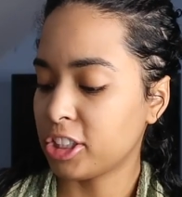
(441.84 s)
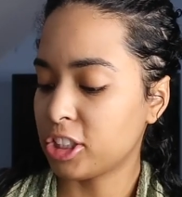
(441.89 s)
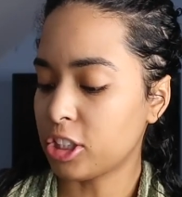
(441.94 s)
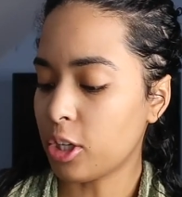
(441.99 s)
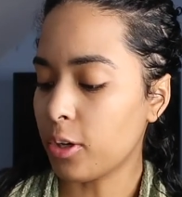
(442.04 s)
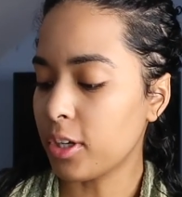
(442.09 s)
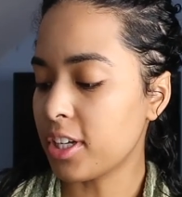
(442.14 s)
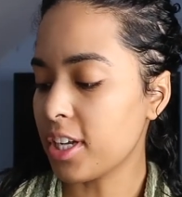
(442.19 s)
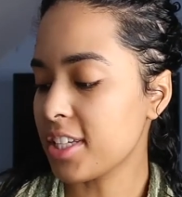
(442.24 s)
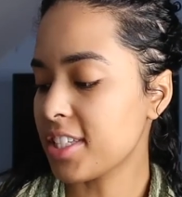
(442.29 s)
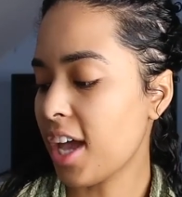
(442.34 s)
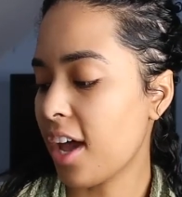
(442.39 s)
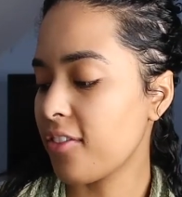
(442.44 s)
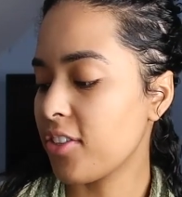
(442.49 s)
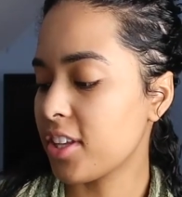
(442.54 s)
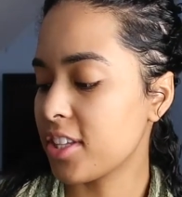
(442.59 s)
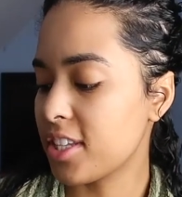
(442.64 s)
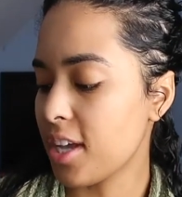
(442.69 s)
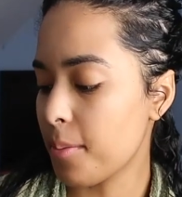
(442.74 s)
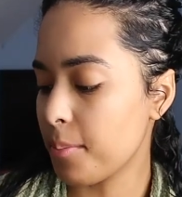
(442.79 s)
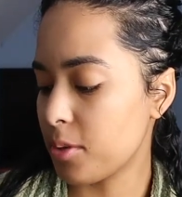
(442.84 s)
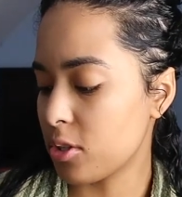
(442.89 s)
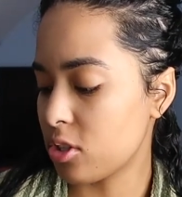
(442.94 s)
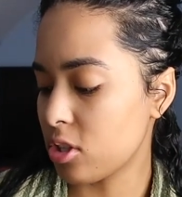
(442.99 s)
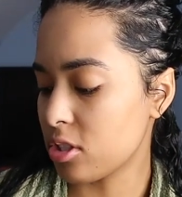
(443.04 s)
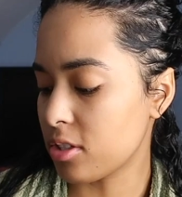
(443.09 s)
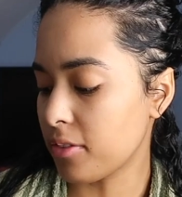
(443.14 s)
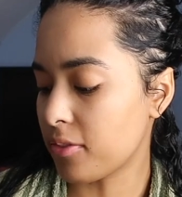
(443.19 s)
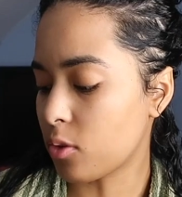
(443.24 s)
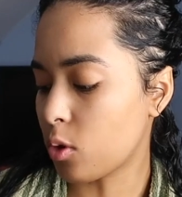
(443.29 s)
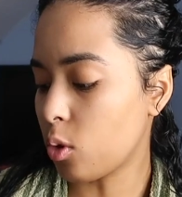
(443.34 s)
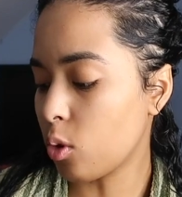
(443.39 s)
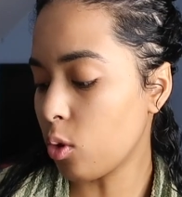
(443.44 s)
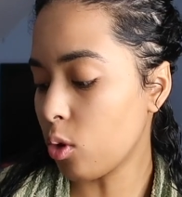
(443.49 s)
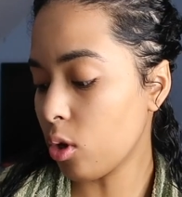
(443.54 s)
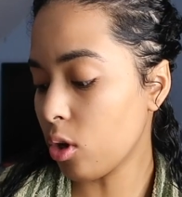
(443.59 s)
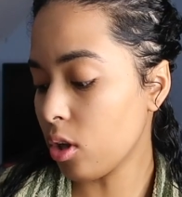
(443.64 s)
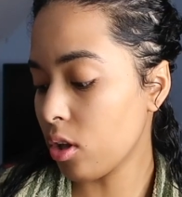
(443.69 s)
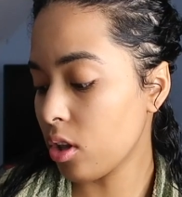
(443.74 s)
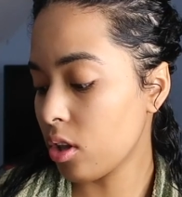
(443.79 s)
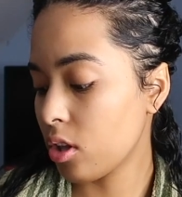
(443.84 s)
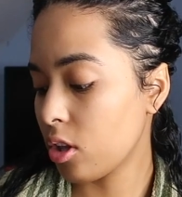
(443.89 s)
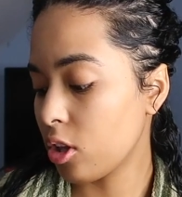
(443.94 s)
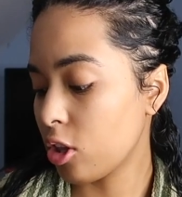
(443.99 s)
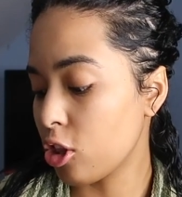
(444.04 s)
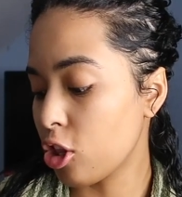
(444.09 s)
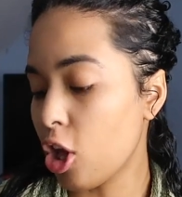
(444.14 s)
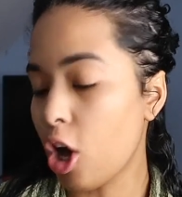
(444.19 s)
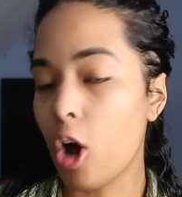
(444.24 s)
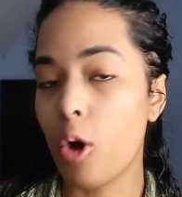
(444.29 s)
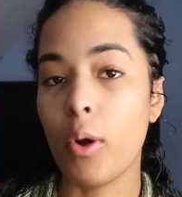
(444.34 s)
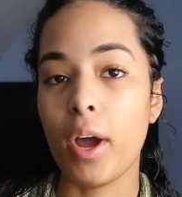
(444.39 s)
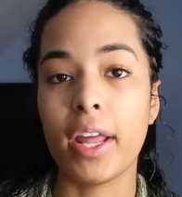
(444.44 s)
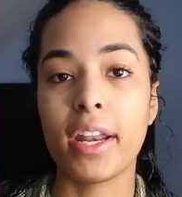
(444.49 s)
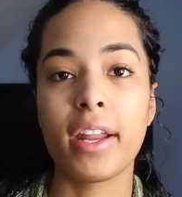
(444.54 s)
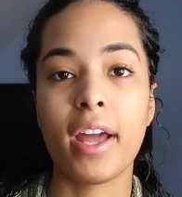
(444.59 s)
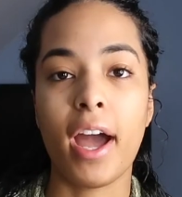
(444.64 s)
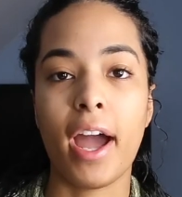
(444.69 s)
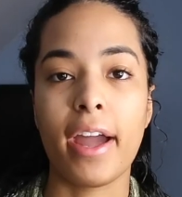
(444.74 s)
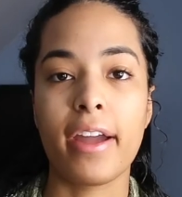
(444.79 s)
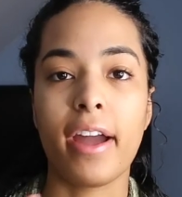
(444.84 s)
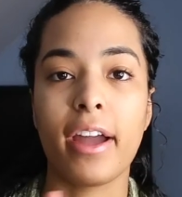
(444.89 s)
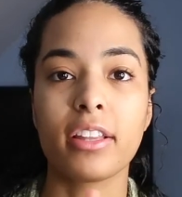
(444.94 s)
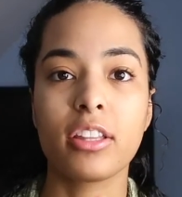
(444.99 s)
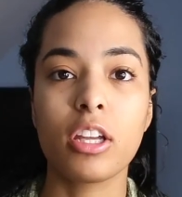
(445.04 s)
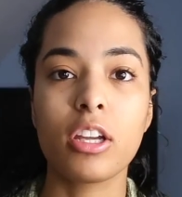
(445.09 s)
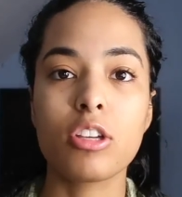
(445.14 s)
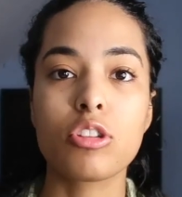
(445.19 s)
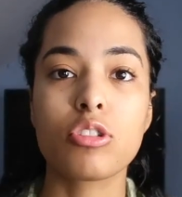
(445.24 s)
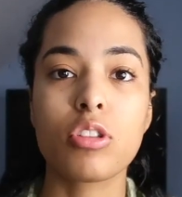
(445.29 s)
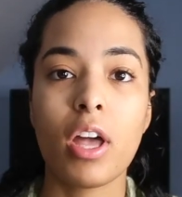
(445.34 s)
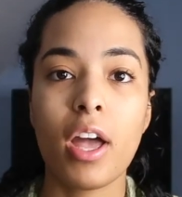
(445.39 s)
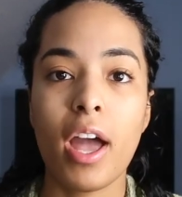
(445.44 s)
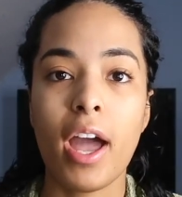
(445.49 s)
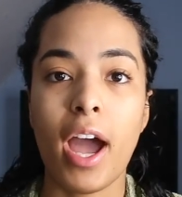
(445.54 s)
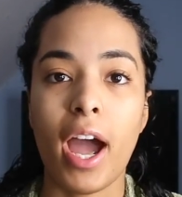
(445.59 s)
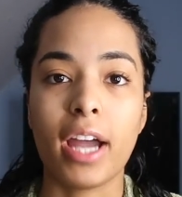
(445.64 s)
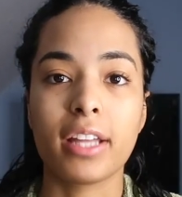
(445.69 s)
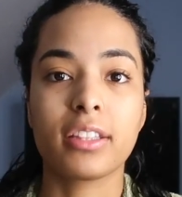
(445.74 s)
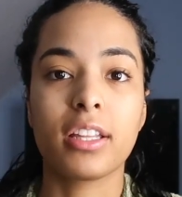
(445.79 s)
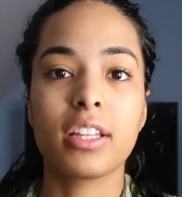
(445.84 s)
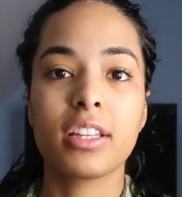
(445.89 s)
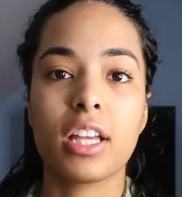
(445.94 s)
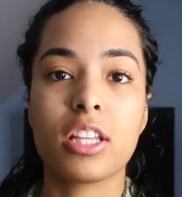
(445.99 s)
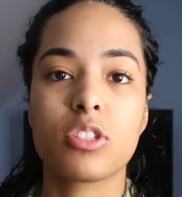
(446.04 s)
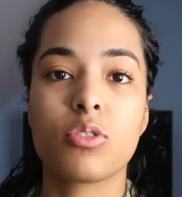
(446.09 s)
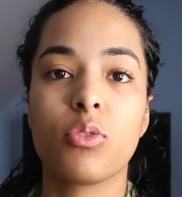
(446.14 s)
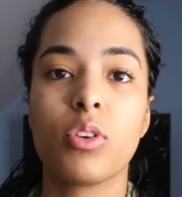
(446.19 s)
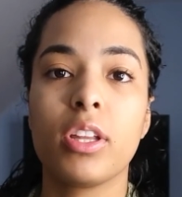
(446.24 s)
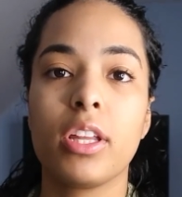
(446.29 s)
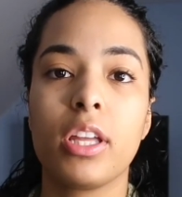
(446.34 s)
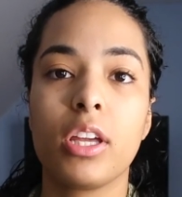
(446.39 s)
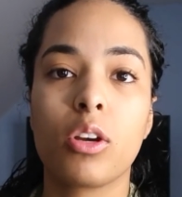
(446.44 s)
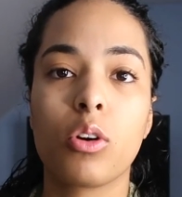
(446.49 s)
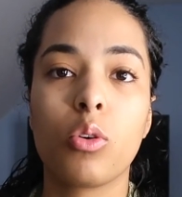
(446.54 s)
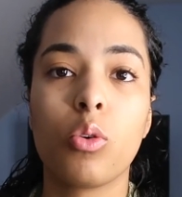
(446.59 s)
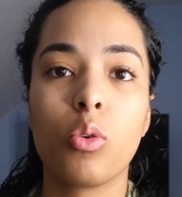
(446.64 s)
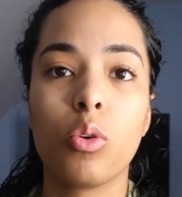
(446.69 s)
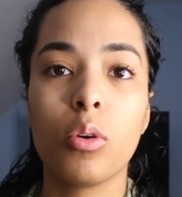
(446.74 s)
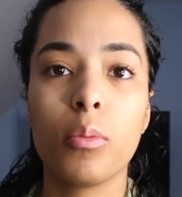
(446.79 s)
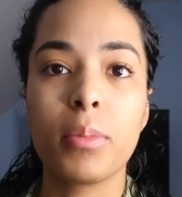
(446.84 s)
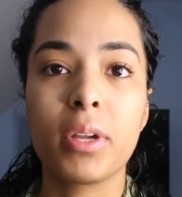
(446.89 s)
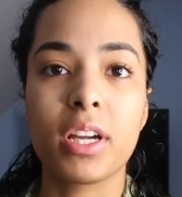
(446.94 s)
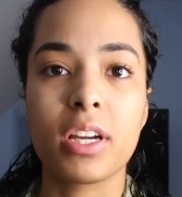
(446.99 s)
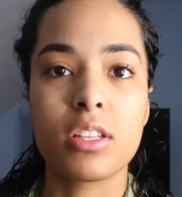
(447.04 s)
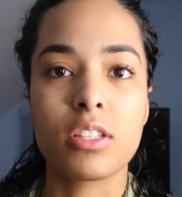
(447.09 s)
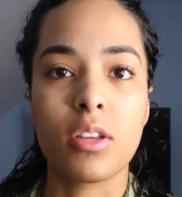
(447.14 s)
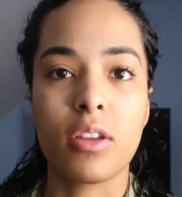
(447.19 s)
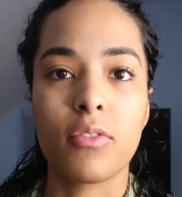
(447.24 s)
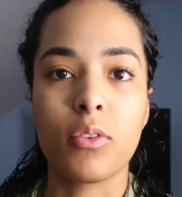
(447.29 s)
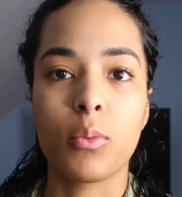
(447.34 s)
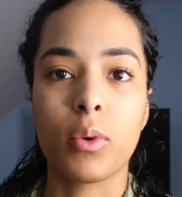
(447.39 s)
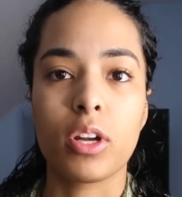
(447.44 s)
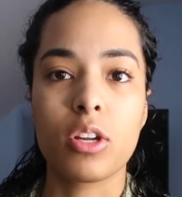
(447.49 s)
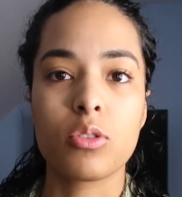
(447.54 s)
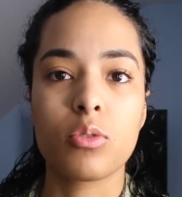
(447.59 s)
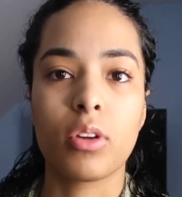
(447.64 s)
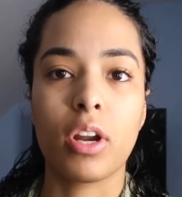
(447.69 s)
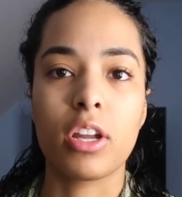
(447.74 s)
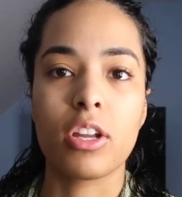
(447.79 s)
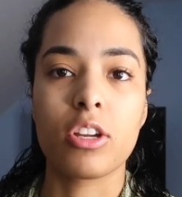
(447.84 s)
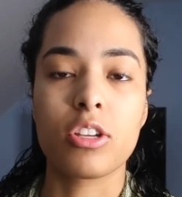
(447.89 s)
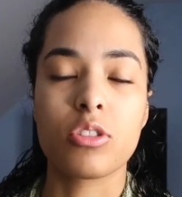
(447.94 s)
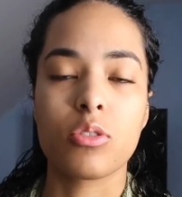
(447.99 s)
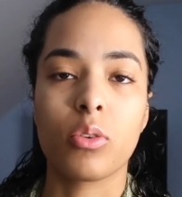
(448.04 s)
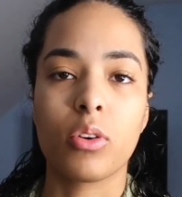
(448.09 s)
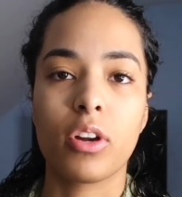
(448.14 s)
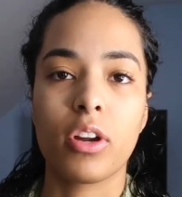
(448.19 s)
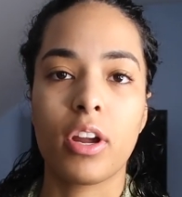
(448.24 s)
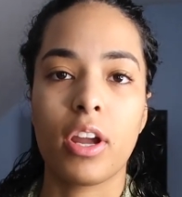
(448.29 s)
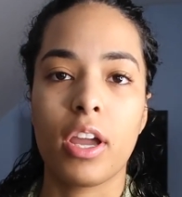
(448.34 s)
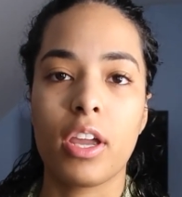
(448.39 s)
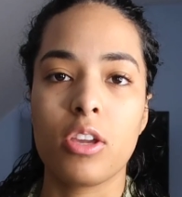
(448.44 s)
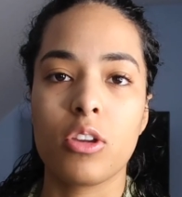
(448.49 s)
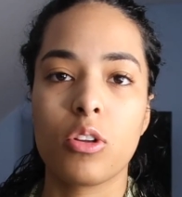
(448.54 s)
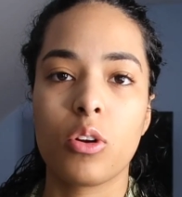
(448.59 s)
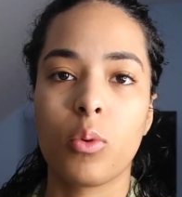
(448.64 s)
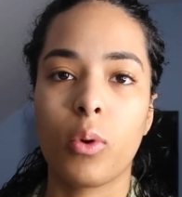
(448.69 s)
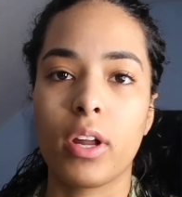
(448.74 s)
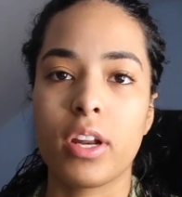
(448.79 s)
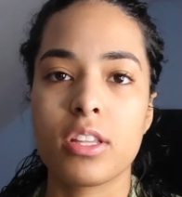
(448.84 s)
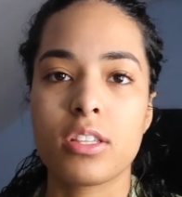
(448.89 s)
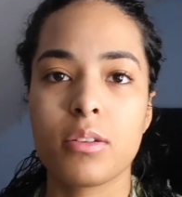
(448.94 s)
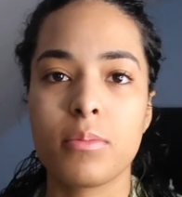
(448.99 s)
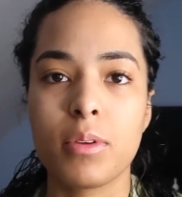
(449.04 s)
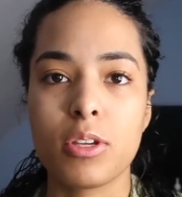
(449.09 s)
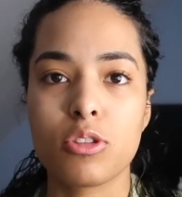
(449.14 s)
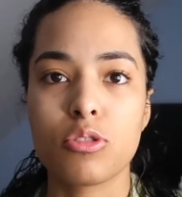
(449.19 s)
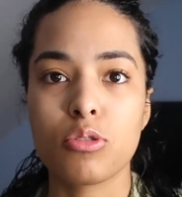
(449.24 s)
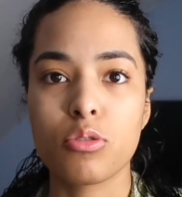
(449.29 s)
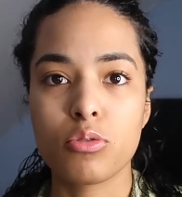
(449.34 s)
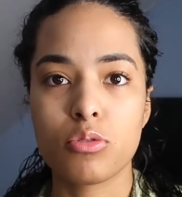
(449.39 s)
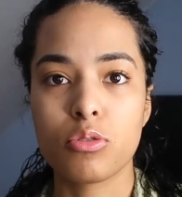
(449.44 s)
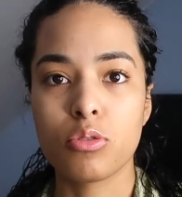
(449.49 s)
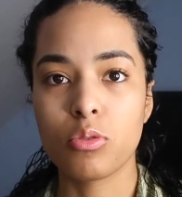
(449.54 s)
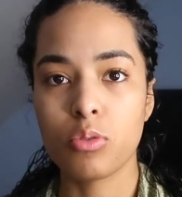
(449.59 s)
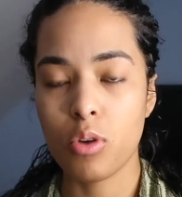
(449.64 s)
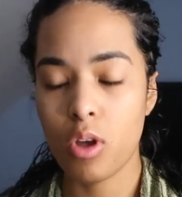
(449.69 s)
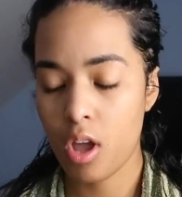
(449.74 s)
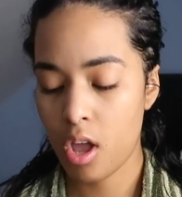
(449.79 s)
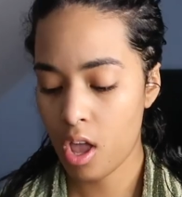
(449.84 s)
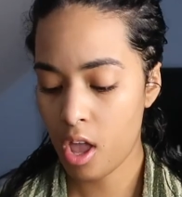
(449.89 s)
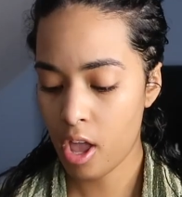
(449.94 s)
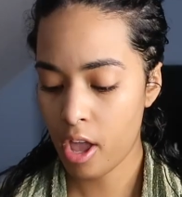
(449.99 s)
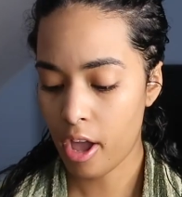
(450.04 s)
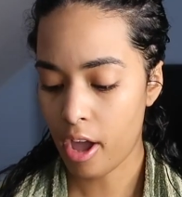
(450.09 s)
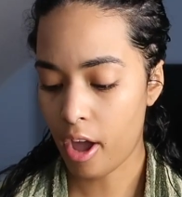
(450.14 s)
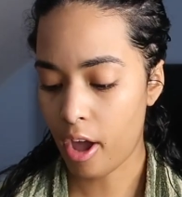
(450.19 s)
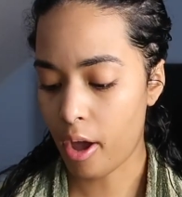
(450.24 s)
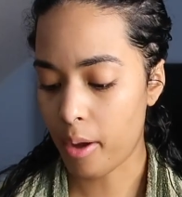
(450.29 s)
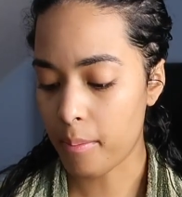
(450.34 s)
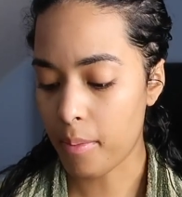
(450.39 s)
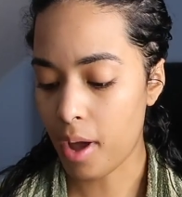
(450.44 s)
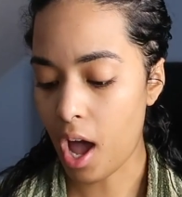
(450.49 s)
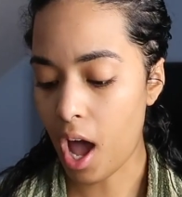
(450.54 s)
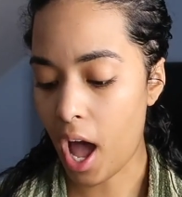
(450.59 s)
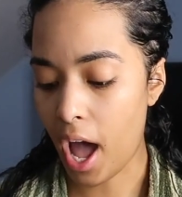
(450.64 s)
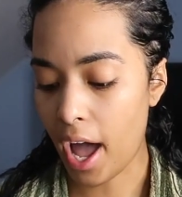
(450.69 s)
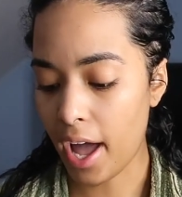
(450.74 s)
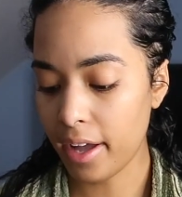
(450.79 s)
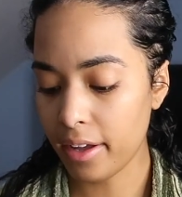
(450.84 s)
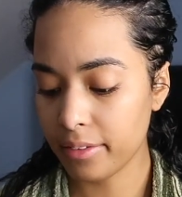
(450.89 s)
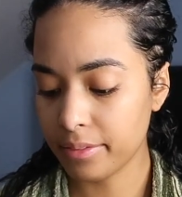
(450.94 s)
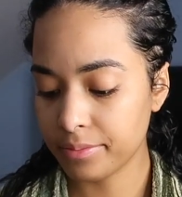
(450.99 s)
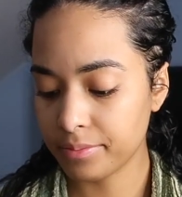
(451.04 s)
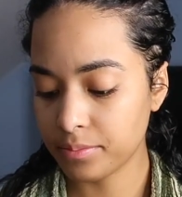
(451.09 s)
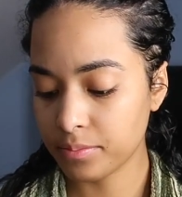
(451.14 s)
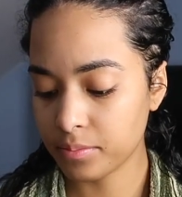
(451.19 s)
So it does have the temperatures of cool, low, and high. I think that's really cool because if you want to do it on your daughter and you don't want it to be too hot,